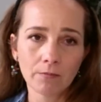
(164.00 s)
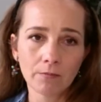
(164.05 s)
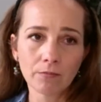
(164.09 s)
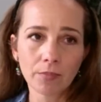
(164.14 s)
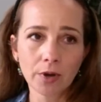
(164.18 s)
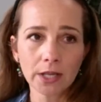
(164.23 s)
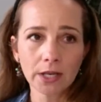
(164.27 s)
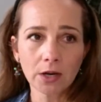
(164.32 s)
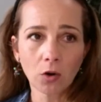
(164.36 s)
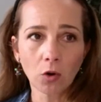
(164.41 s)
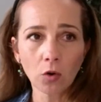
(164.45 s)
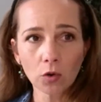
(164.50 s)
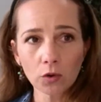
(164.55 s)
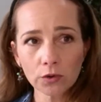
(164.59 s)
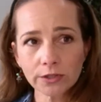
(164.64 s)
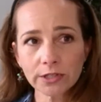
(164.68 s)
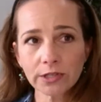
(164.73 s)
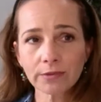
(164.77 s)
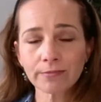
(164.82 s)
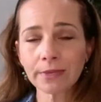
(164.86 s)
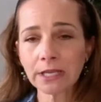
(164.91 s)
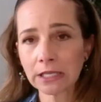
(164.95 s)
But
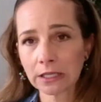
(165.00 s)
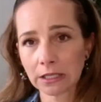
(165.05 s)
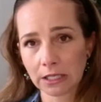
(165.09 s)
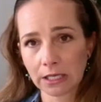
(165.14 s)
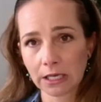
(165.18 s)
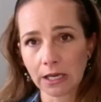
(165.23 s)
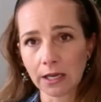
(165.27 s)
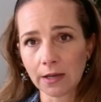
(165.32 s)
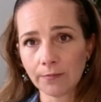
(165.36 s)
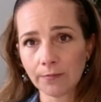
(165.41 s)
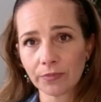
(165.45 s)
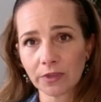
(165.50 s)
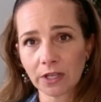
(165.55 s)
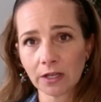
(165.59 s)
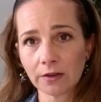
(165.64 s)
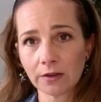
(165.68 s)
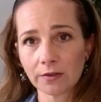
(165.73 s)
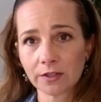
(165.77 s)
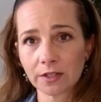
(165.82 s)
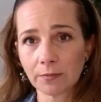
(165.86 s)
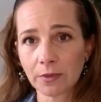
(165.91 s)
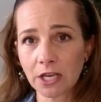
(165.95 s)
ultimately,
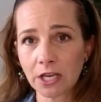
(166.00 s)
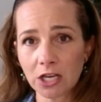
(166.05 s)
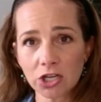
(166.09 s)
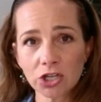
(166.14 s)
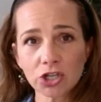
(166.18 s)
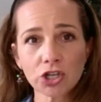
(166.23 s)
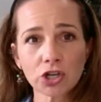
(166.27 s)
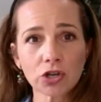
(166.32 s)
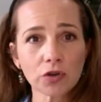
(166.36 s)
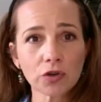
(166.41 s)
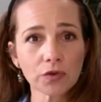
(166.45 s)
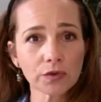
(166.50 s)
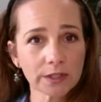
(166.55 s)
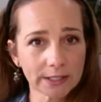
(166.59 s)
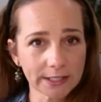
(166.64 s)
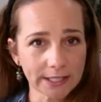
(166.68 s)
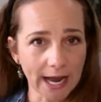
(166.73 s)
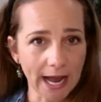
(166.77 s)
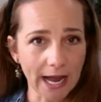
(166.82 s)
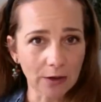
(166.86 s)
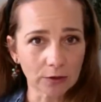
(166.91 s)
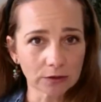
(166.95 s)
if some ish goes
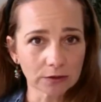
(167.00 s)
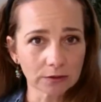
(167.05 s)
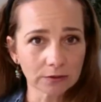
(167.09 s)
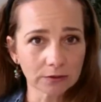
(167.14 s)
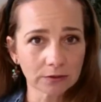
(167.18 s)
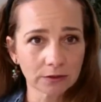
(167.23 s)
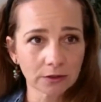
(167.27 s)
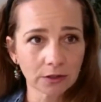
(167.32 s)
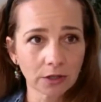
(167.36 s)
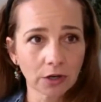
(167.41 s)
down,